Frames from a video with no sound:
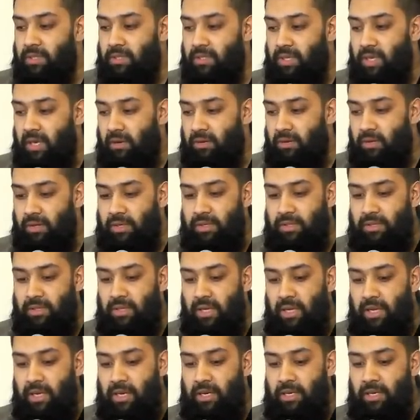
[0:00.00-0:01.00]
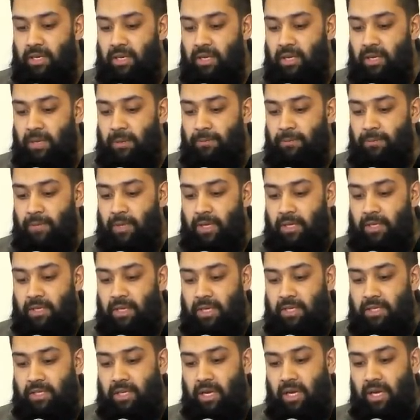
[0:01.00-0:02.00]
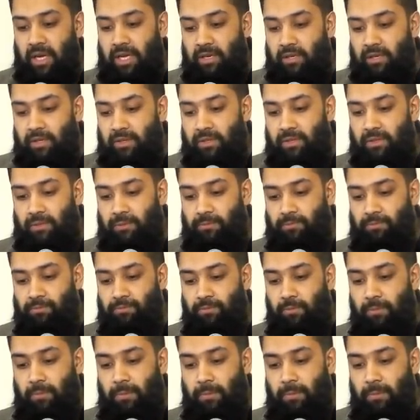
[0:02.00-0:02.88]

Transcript: subtleness and his kindness.